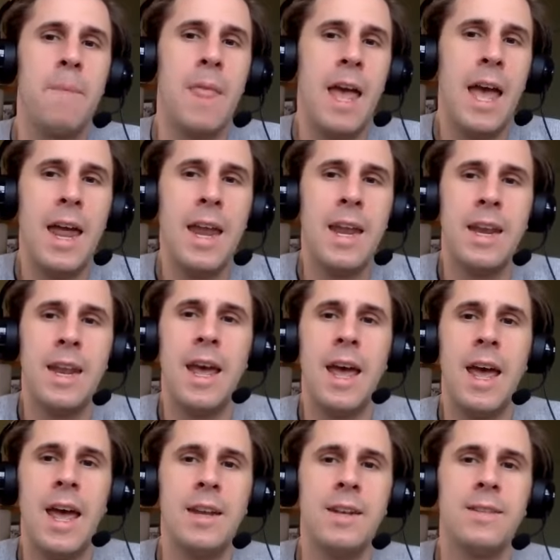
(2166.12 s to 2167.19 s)
And
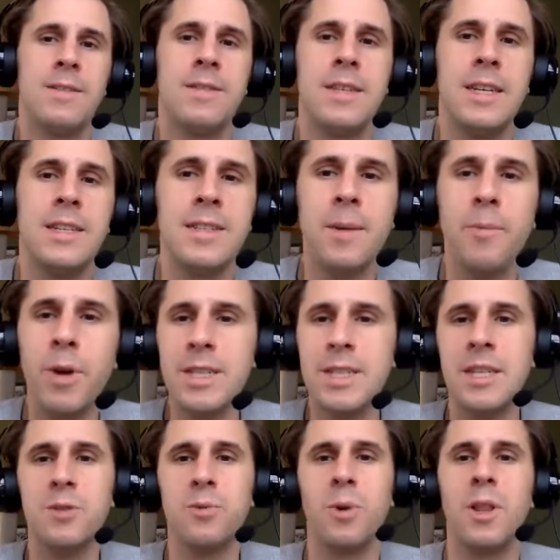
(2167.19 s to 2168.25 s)
in some ways,
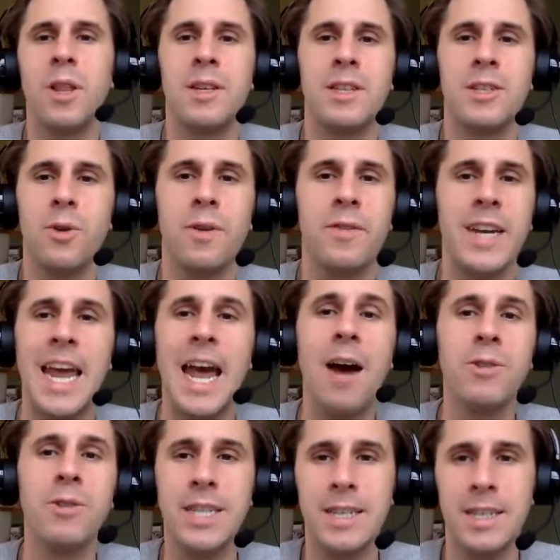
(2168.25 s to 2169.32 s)
these were like sort of
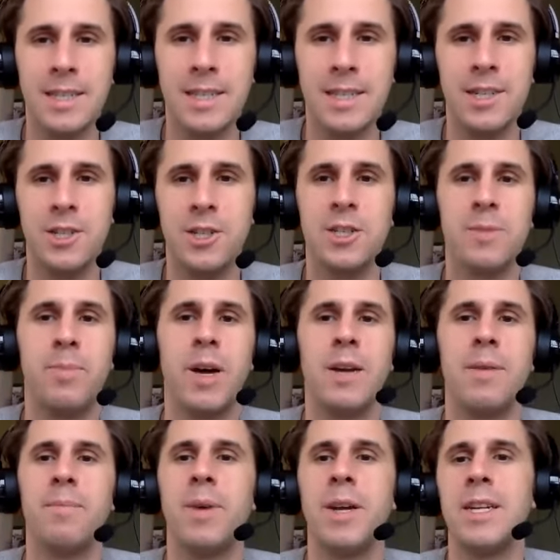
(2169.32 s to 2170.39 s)
accounting decisions,
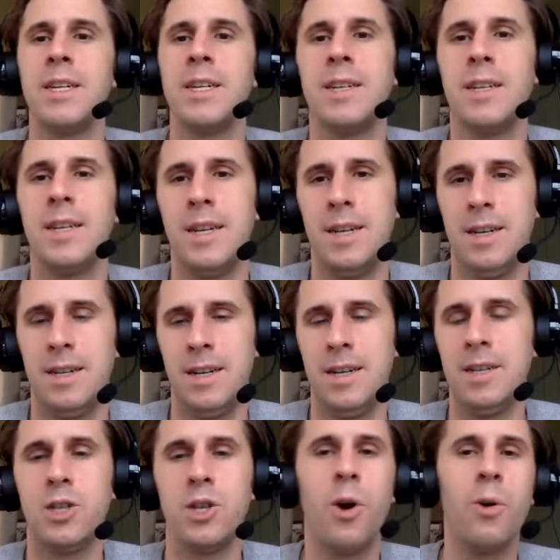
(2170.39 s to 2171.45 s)
but
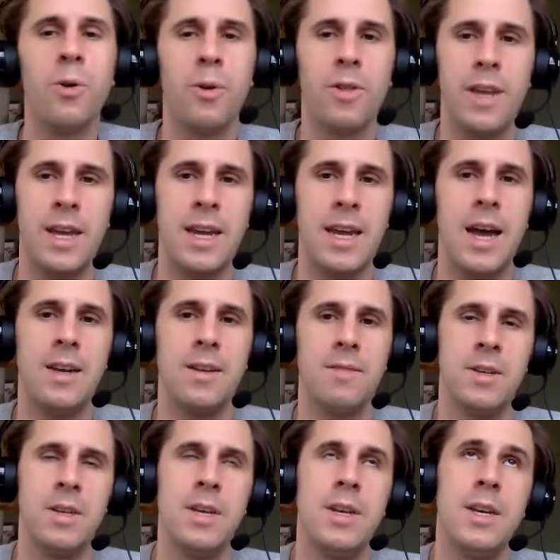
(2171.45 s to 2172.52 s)
in total, they kind of
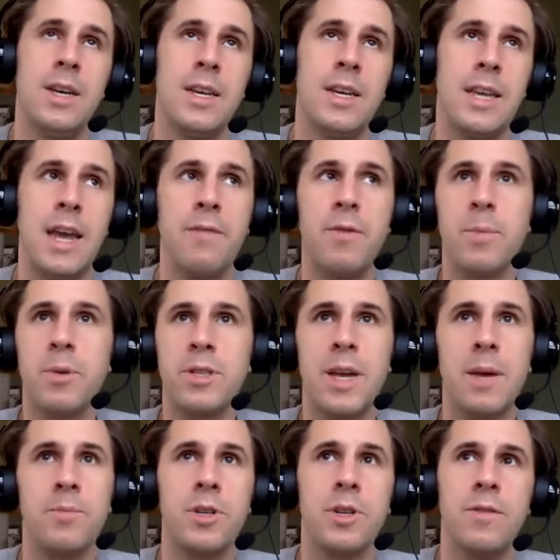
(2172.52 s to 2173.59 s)
gave the
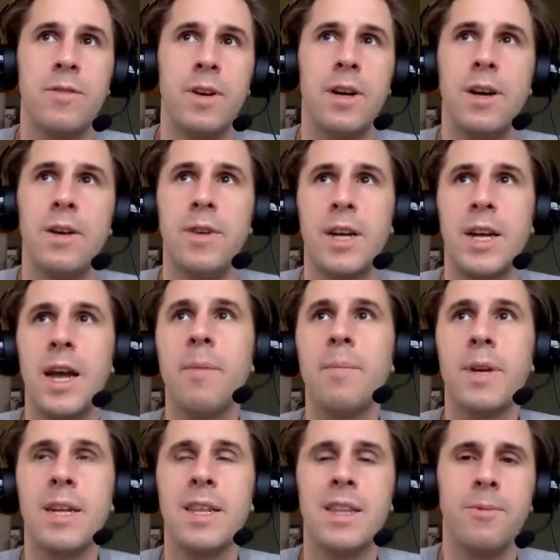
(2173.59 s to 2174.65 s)
perception of a
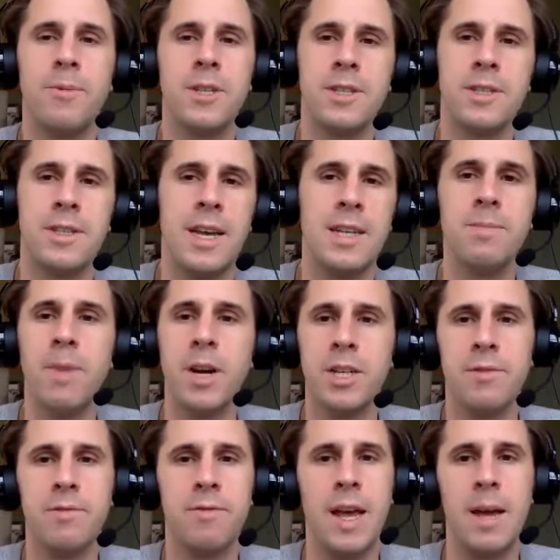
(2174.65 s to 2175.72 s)
company that was as much
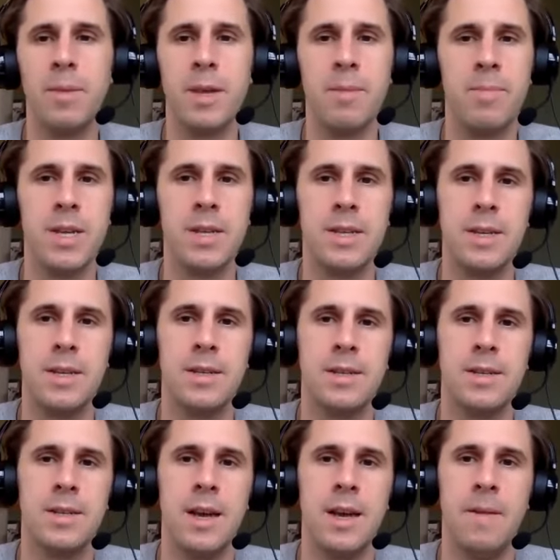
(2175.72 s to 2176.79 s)
a family
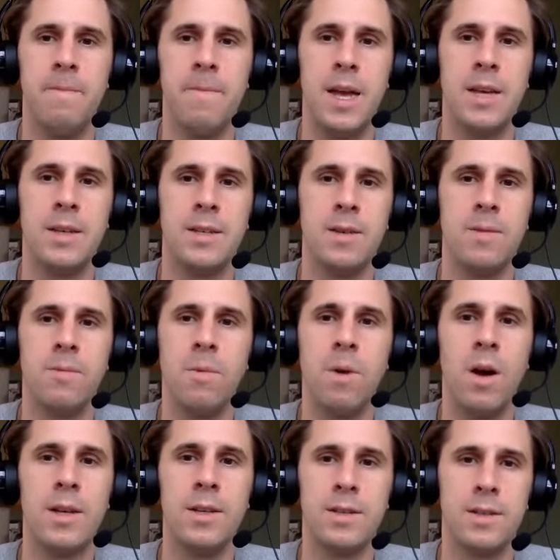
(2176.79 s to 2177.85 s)
business as it
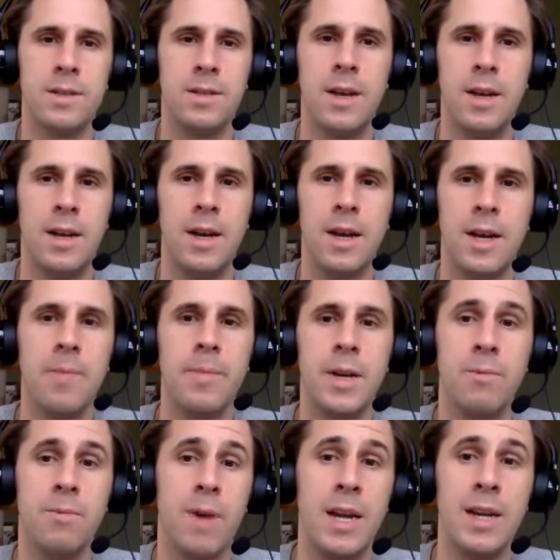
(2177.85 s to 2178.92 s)
was a
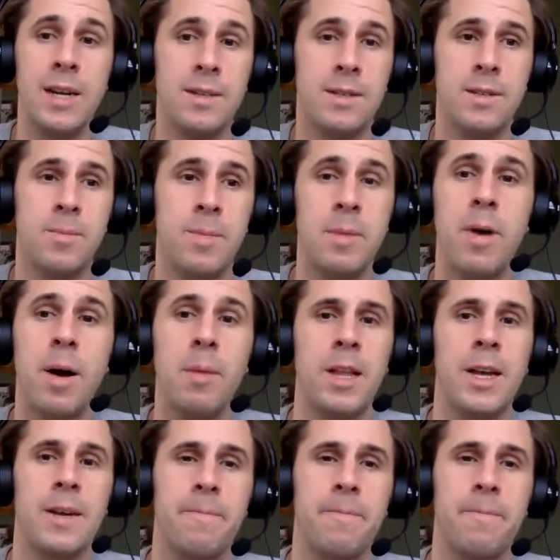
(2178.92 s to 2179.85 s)
company ready to be public.